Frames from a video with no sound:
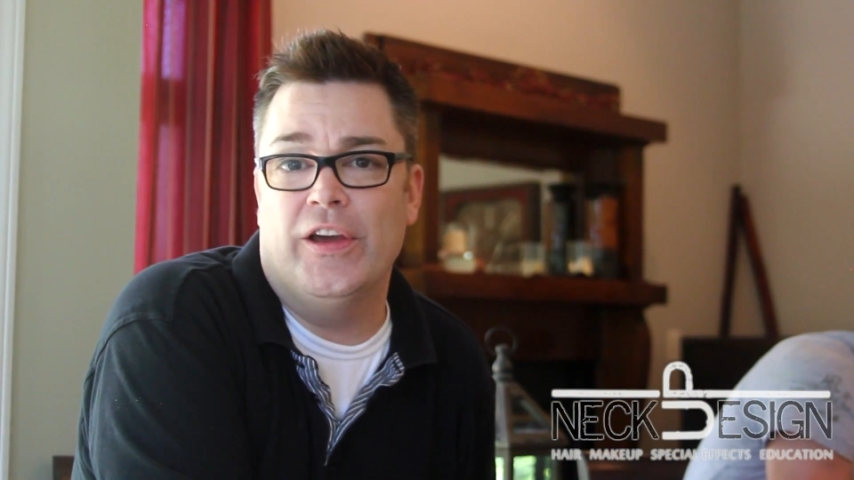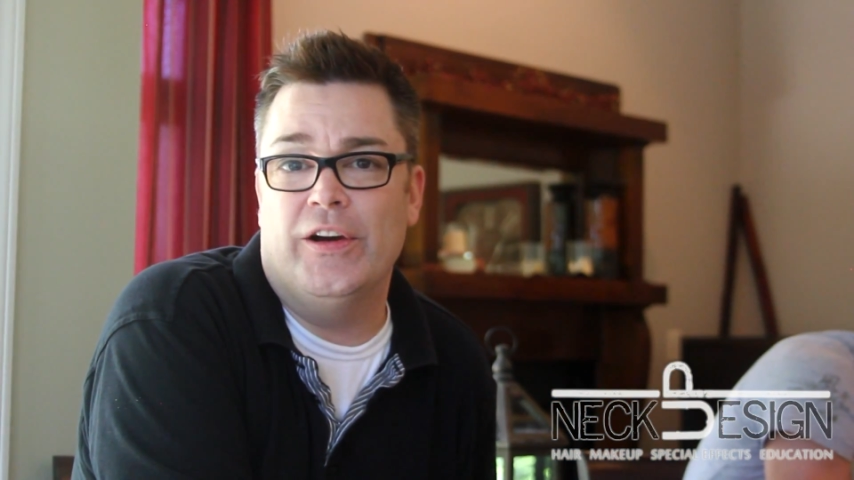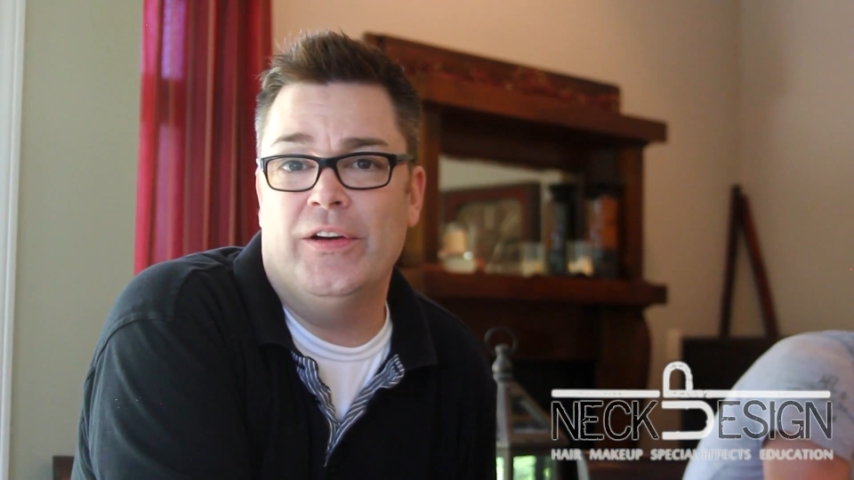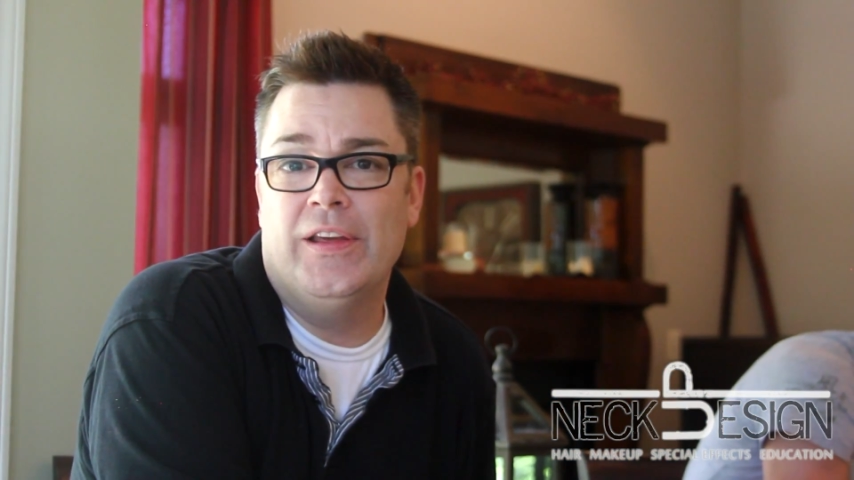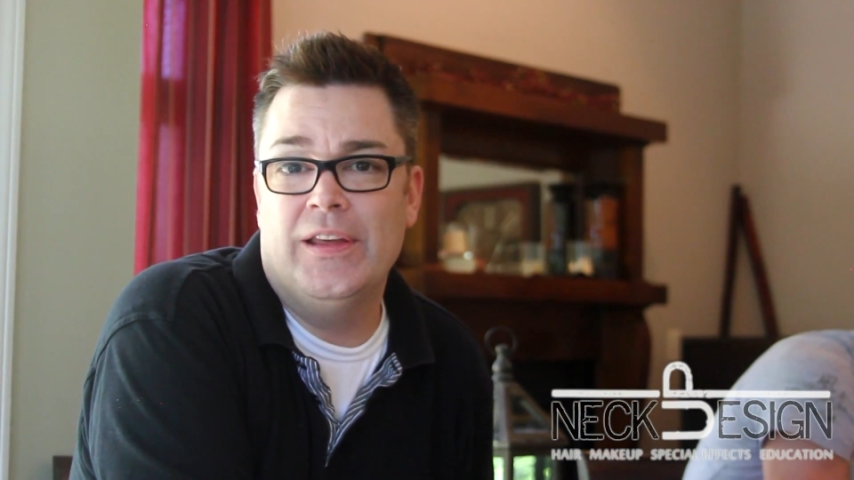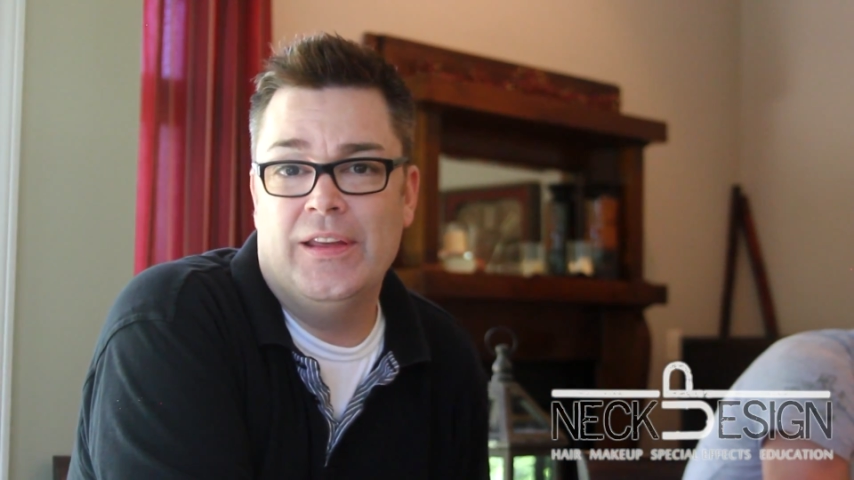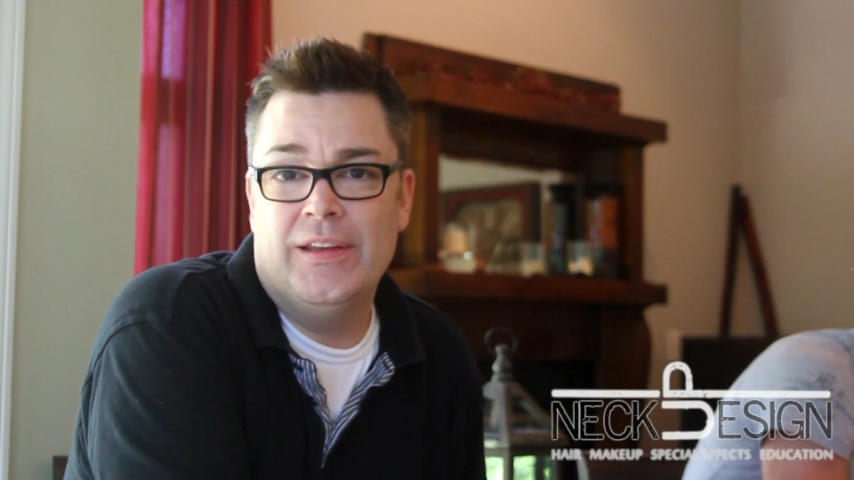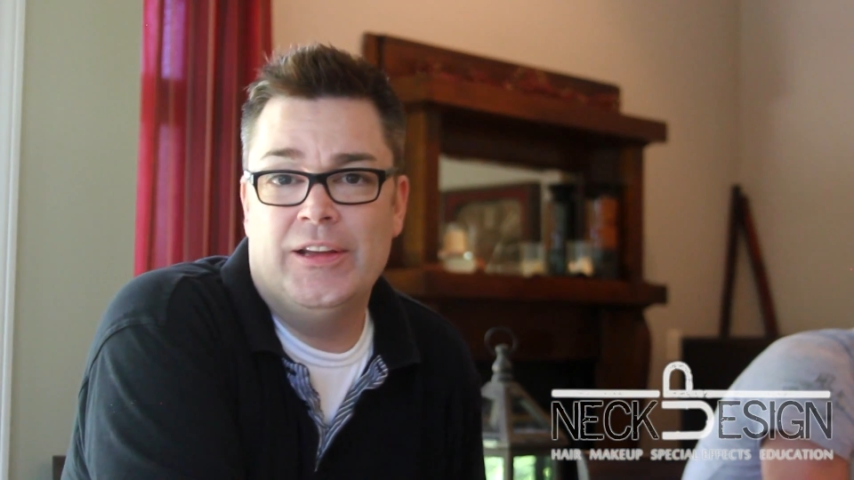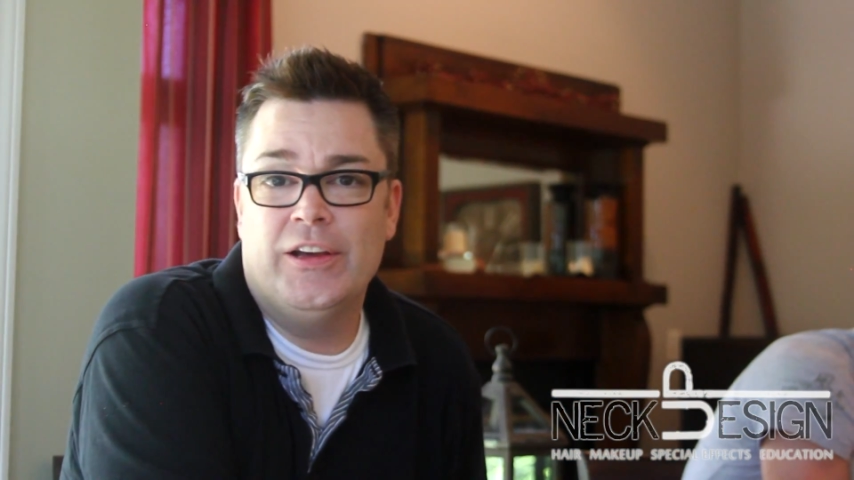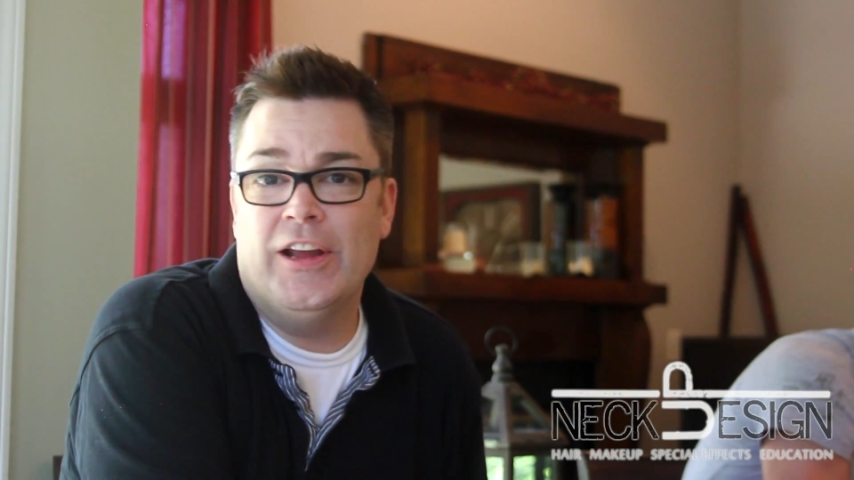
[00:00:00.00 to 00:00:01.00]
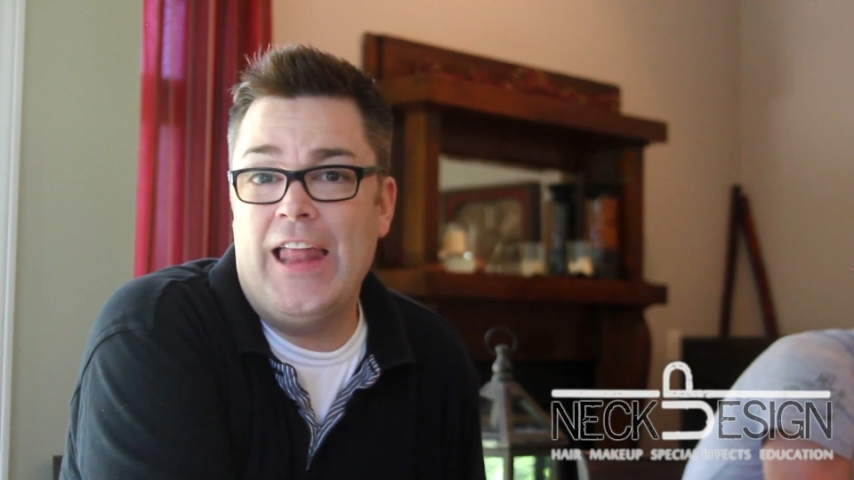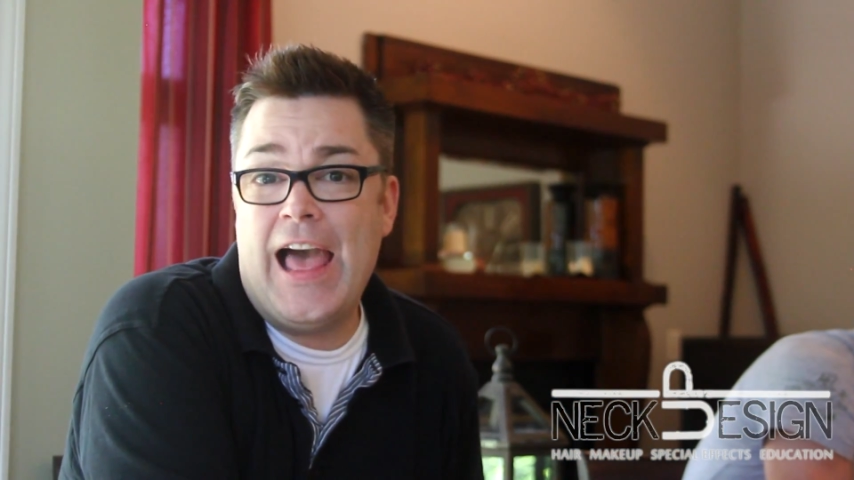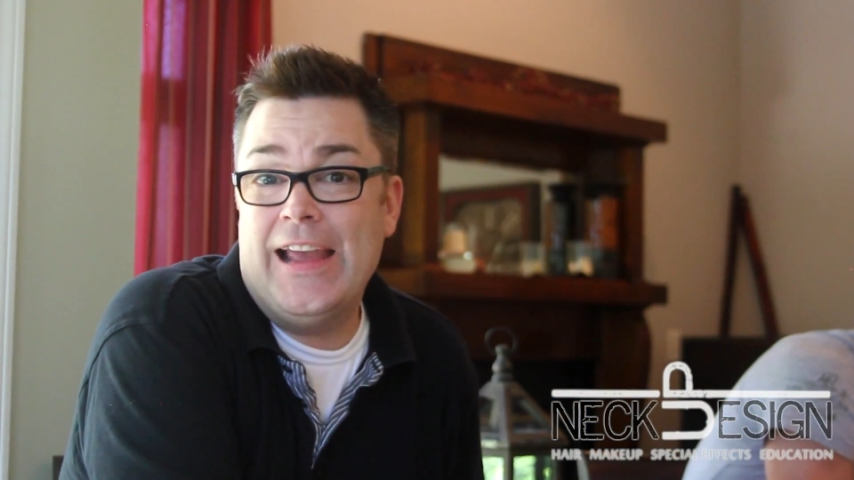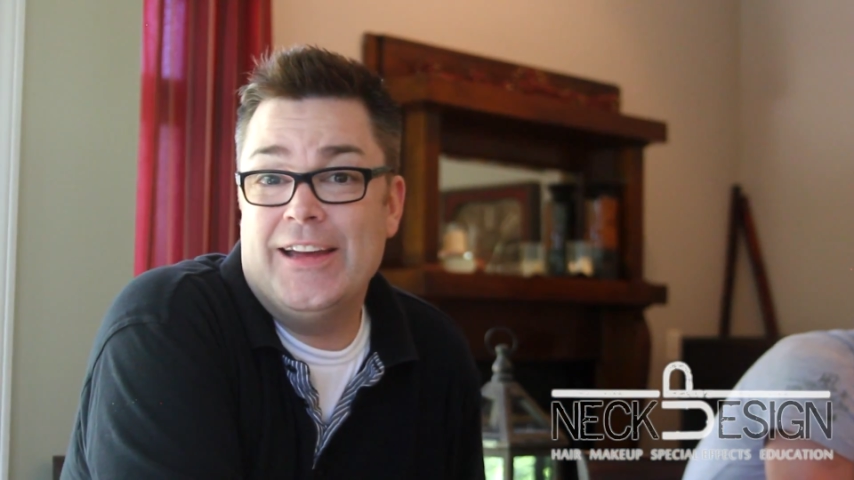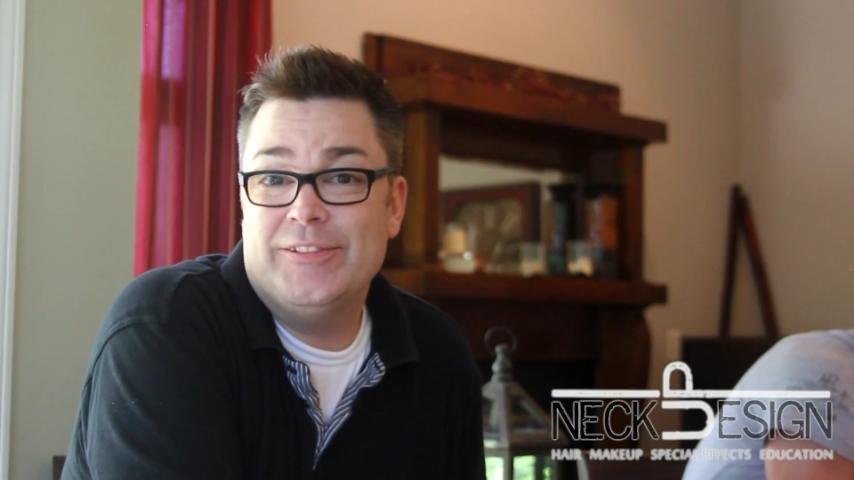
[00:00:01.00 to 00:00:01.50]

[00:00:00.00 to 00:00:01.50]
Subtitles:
you. Good luck.